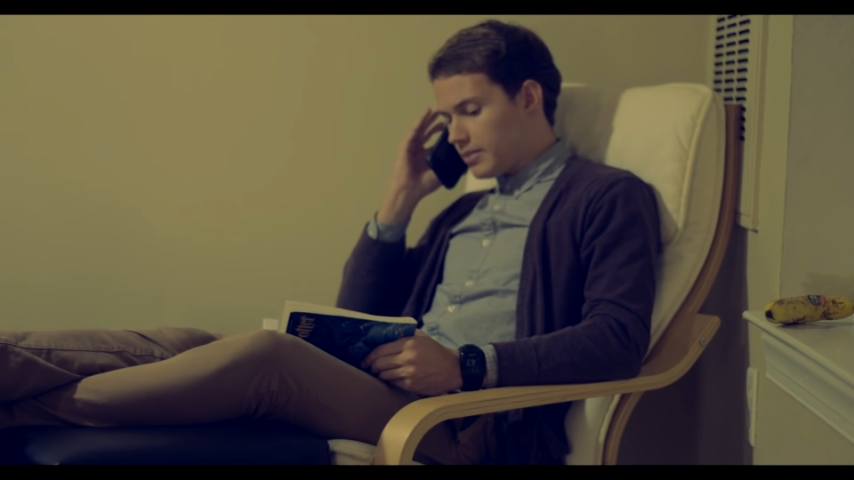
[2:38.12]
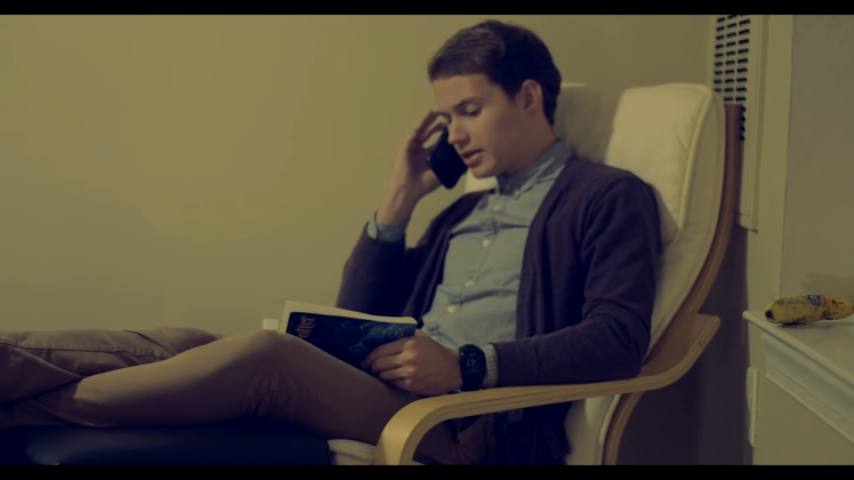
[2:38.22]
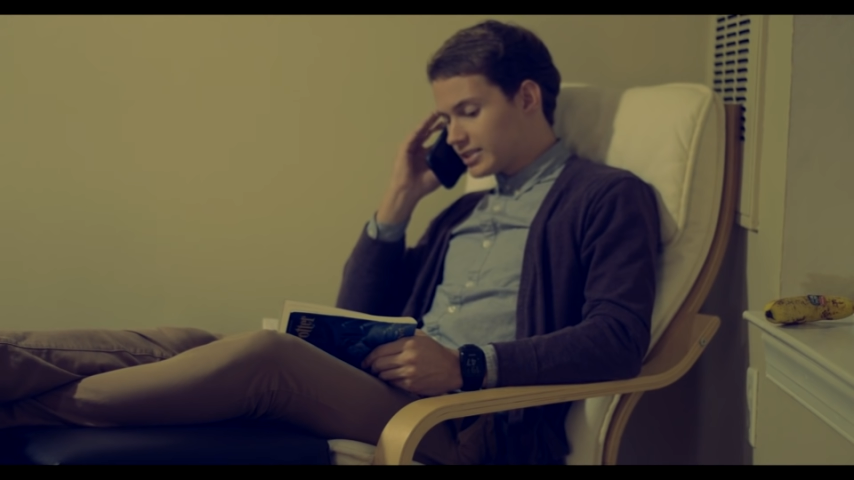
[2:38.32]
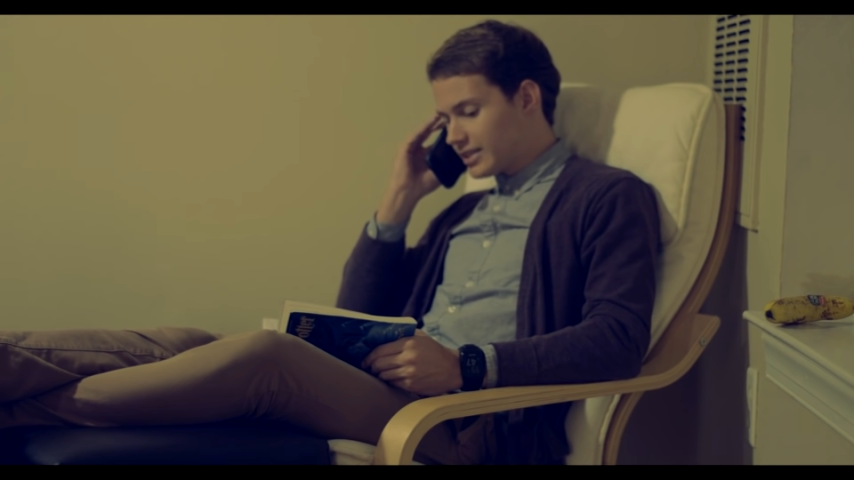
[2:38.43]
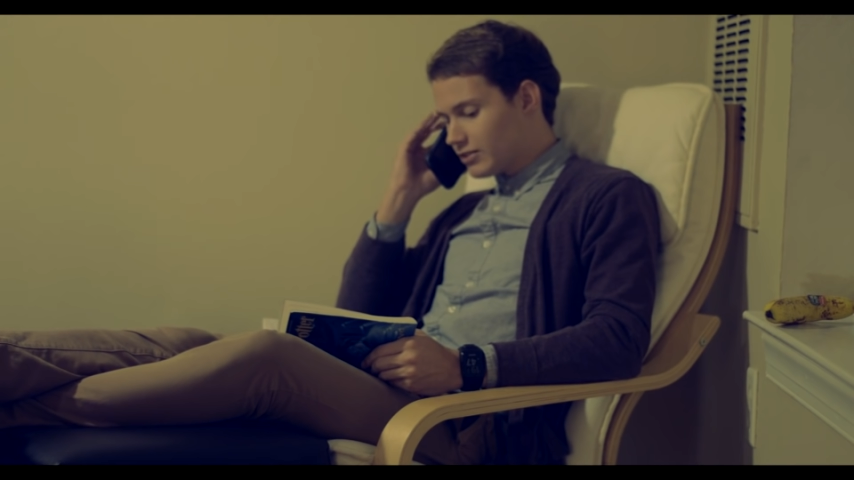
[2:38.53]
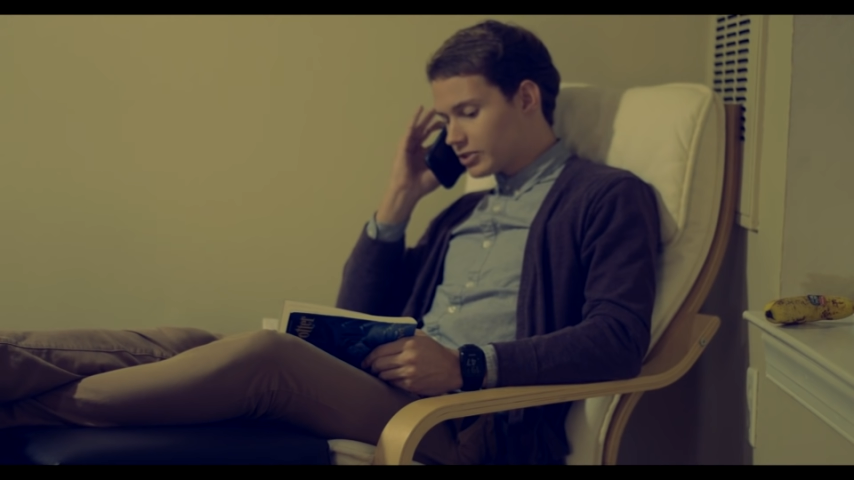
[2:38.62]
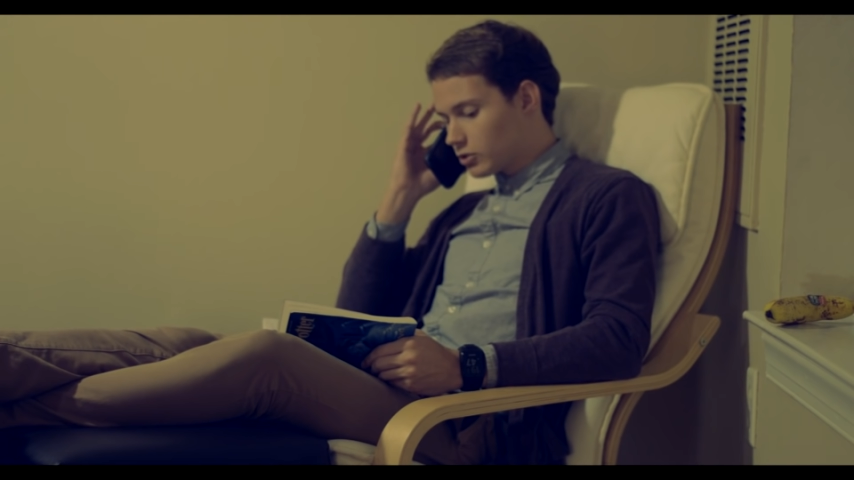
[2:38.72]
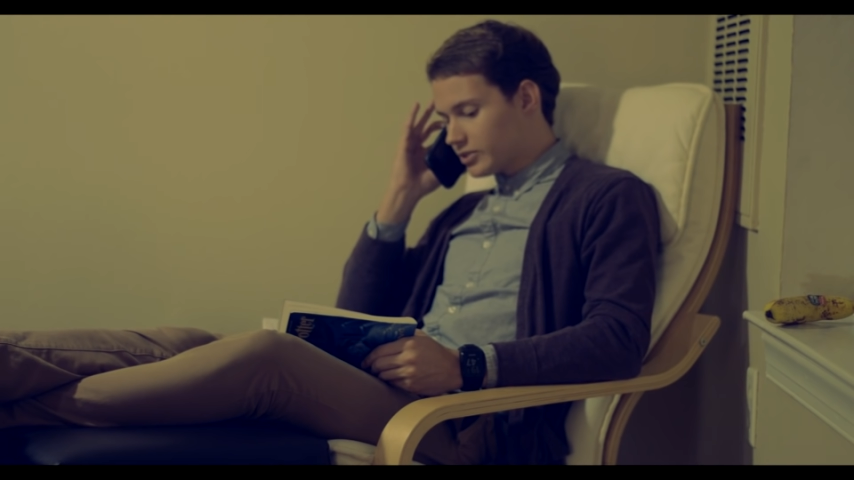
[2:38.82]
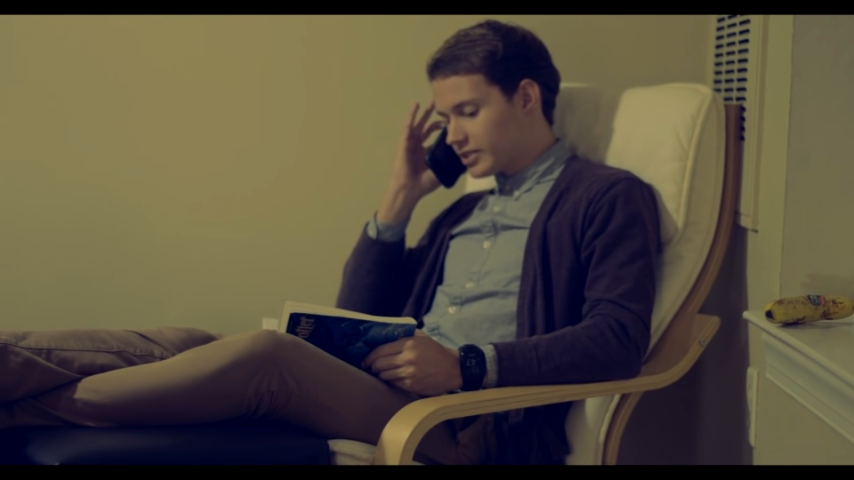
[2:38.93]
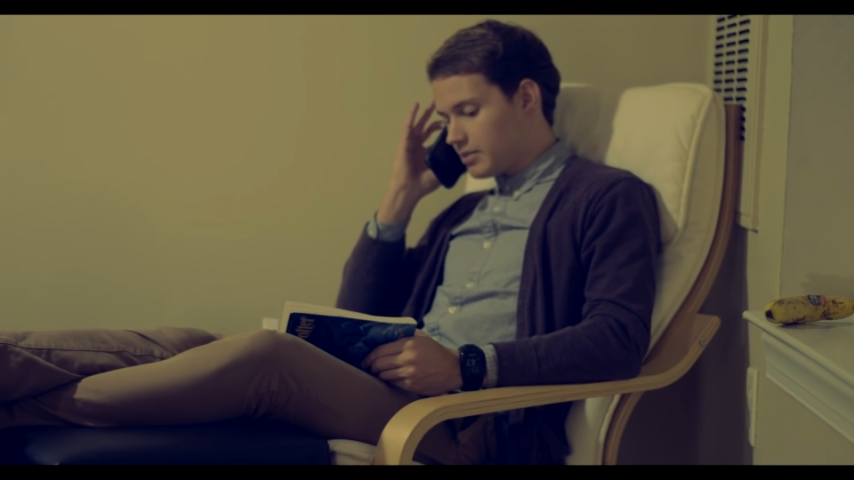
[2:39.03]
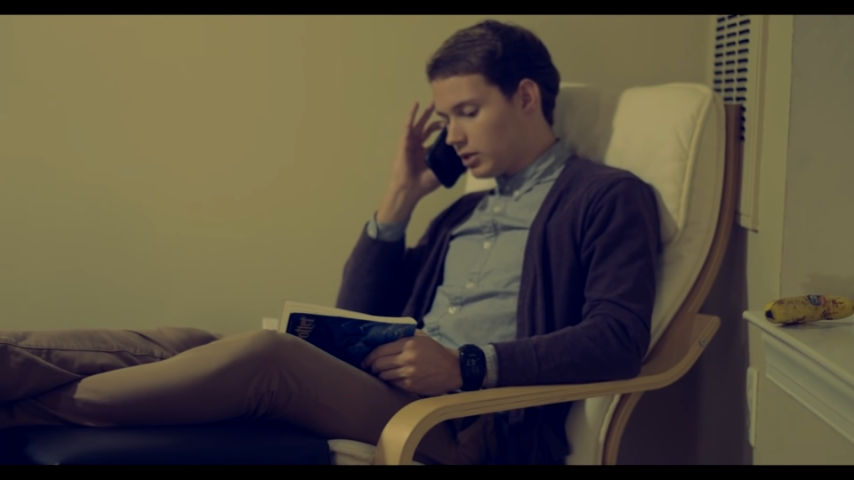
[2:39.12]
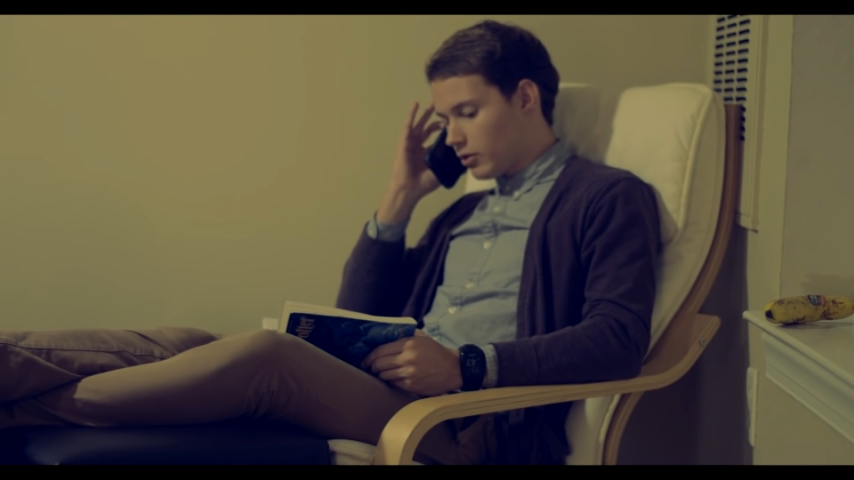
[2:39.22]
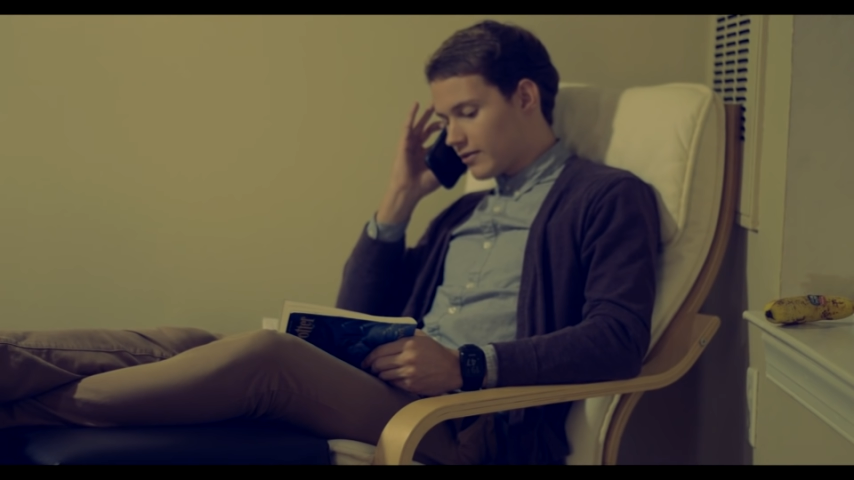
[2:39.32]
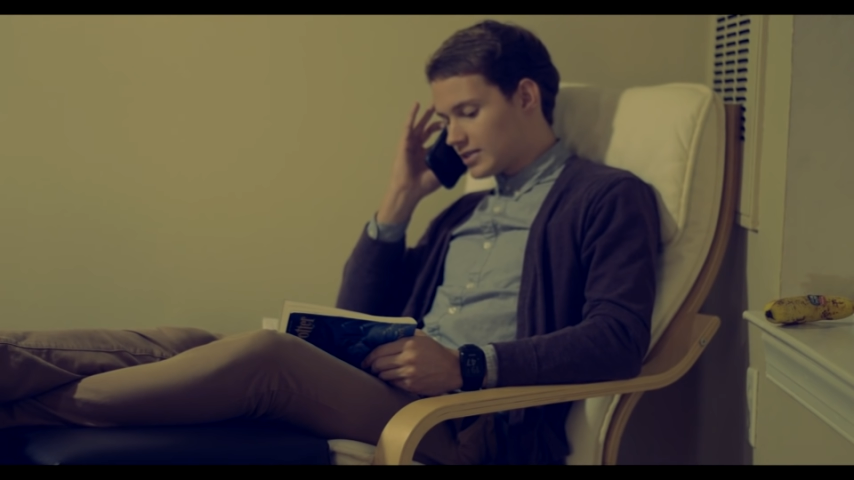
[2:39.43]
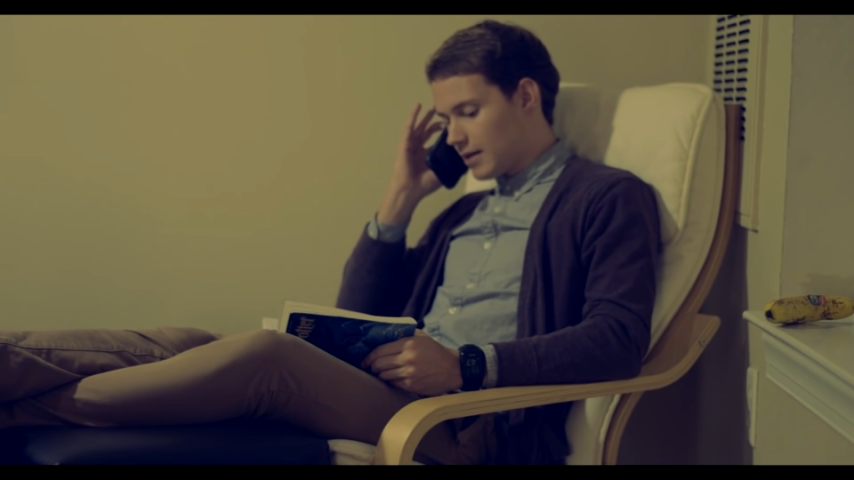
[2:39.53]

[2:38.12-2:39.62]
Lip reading: Because 7s are the ones that pillow every